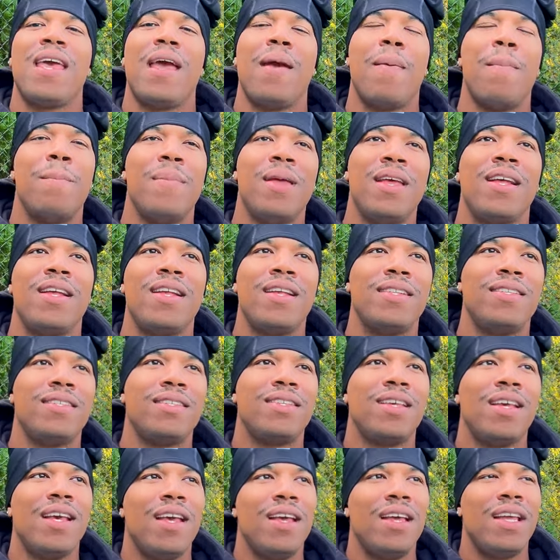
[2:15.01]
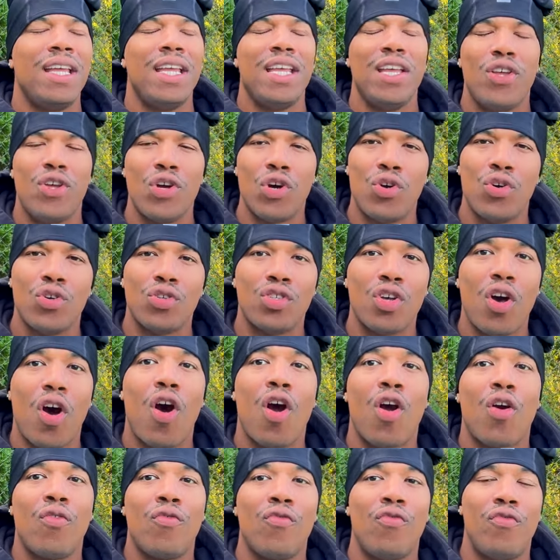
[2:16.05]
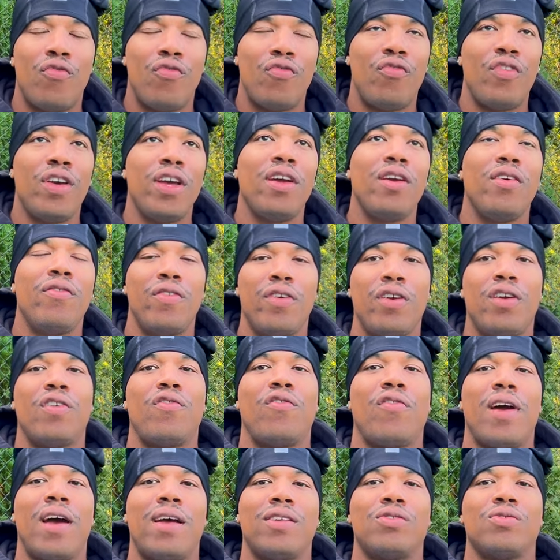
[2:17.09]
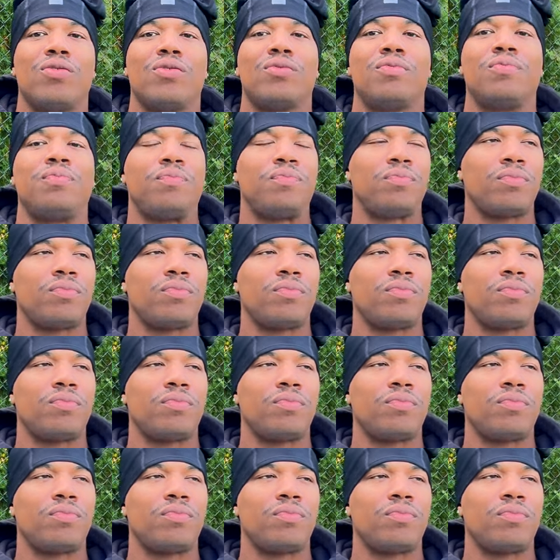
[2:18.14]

And men's egos are very, very fragile.